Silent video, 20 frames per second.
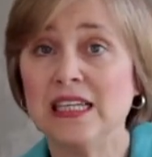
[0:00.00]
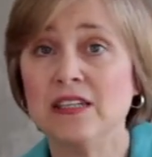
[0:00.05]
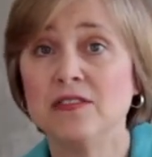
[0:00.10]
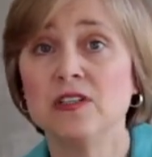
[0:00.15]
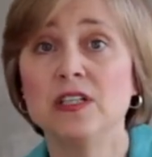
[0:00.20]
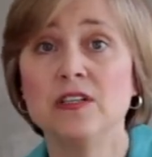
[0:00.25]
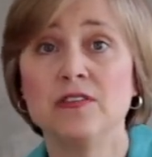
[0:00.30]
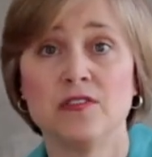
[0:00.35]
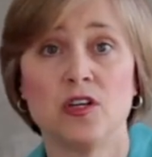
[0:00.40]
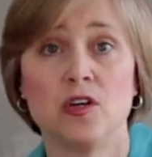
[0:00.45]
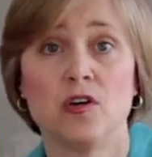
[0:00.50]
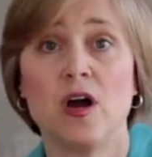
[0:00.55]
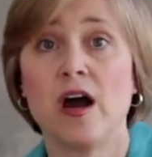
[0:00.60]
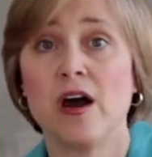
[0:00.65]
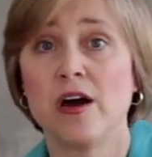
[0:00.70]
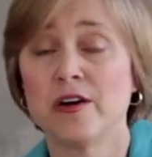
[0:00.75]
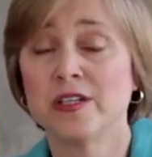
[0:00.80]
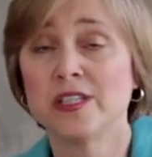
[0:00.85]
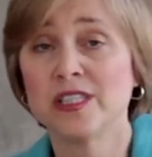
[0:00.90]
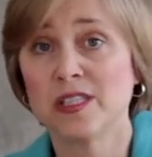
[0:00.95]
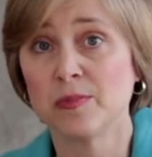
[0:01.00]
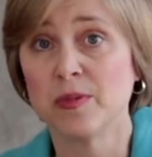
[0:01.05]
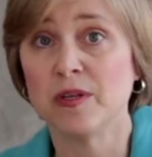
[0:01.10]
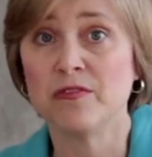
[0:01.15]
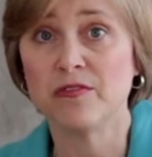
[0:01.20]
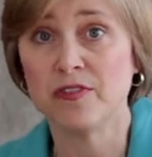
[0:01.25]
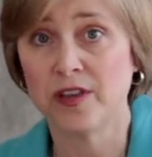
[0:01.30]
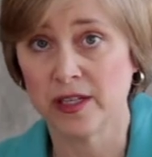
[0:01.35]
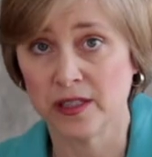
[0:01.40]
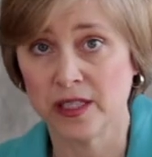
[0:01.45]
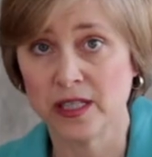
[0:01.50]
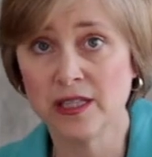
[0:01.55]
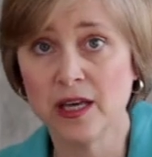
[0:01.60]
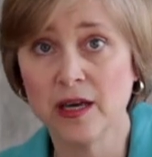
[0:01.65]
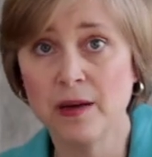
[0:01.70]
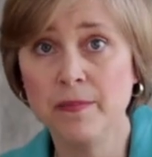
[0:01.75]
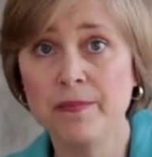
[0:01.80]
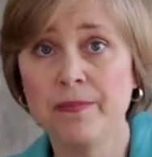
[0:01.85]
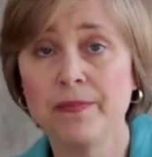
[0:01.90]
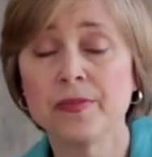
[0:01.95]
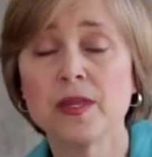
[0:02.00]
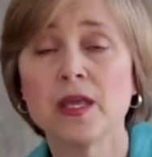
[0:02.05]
even if their heart has been failing them,